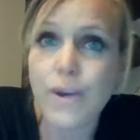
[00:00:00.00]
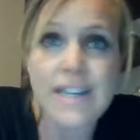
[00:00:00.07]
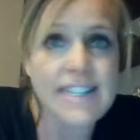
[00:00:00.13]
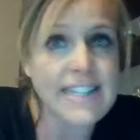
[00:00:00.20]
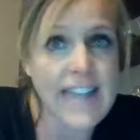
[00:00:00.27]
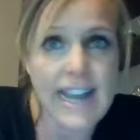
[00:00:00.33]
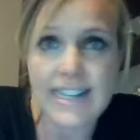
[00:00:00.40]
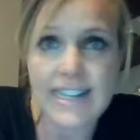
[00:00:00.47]

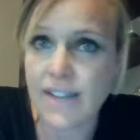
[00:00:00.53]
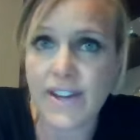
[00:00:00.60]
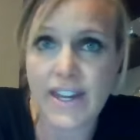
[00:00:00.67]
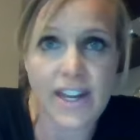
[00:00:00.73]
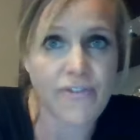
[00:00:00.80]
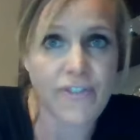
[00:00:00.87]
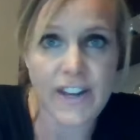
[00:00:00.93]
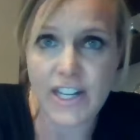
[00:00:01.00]
focused
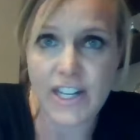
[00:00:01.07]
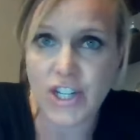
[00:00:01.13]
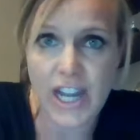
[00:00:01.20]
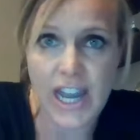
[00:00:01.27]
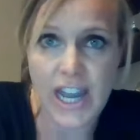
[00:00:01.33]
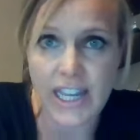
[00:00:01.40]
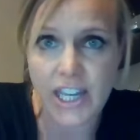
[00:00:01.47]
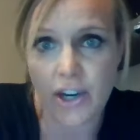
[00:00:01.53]
activity to finish
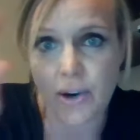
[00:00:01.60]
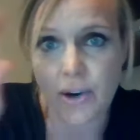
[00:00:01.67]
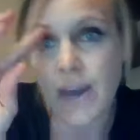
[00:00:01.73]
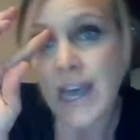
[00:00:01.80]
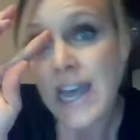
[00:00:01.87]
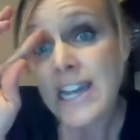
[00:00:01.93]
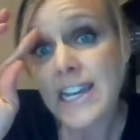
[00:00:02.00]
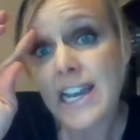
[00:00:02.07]
DIQ.
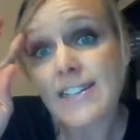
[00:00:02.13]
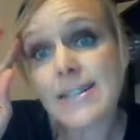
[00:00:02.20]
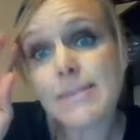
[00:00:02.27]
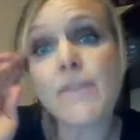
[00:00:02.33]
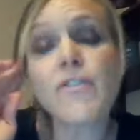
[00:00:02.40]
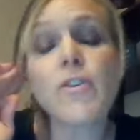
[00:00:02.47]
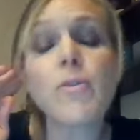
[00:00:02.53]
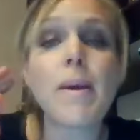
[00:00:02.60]
Now,
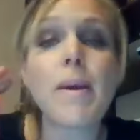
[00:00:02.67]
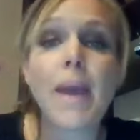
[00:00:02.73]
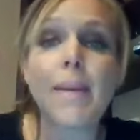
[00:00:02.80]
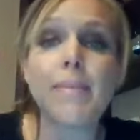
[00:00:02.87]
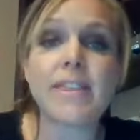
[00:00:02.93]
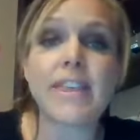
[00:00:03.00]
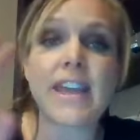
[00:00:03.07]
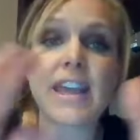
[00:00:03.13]
some of you may
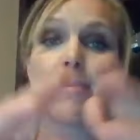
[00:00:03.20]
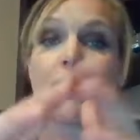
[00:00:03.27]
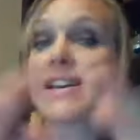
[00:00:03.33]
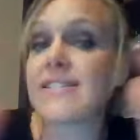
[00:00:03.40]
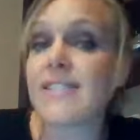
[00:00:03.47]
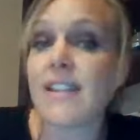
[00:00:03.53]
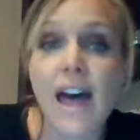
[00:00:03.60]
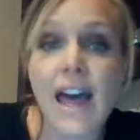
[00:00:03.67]
be thinking,
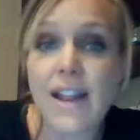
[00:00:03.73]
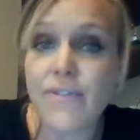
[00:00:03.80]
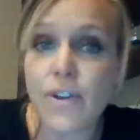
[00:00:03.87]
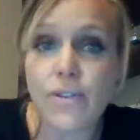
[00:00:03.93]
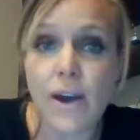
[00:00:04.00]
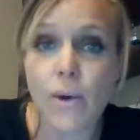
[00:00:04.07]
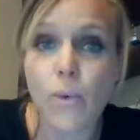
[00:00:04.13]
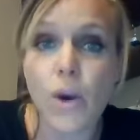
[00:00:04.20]
because a lot of
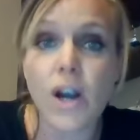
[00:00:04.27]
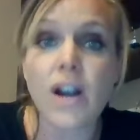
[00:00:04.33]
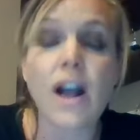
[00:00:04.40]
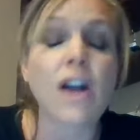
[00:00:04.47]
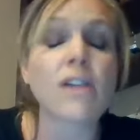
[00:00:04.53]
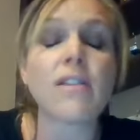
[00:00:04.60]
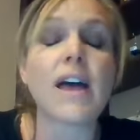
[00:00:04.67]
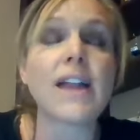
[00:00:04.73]
you that work,
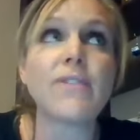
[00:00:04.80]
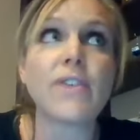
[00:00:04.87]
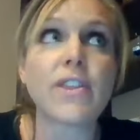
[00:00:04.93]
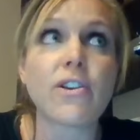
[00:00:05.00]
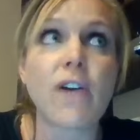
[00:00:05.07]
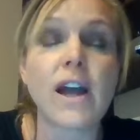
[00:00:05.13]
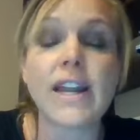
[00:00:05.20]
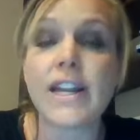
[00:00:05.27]
or a lot of you
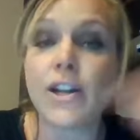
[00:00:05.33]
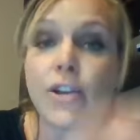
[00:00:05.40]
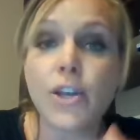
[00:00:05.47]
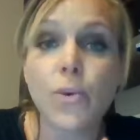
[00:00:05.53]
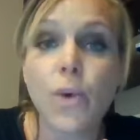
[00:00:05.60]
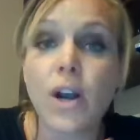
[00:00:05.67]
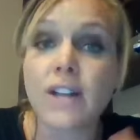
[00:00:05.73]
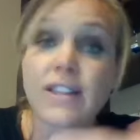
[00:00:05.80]
that are on, I know
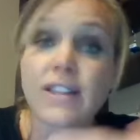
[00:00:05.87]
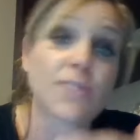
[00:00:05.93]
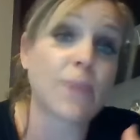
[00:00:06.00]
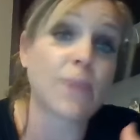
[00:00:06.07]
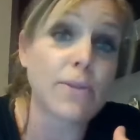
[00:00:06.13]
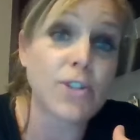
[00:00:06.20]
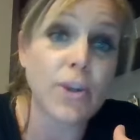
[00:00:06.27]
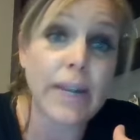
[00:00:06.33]
you work, that's
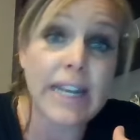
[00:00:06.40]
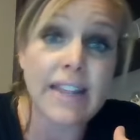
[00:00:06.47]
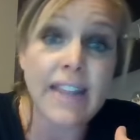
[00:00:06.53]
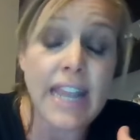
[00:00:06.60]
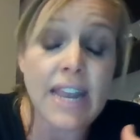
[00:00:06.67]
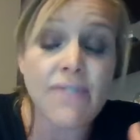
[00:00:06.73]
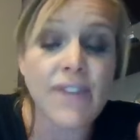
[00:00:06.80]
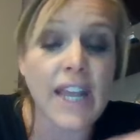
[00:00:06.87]
why we're doing it in
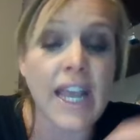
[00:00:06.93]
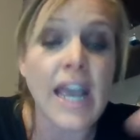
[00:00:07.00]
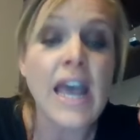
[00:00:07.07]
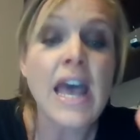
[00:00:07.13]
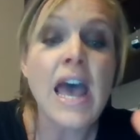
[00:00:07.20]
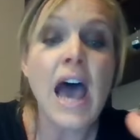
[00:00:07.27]
the evening.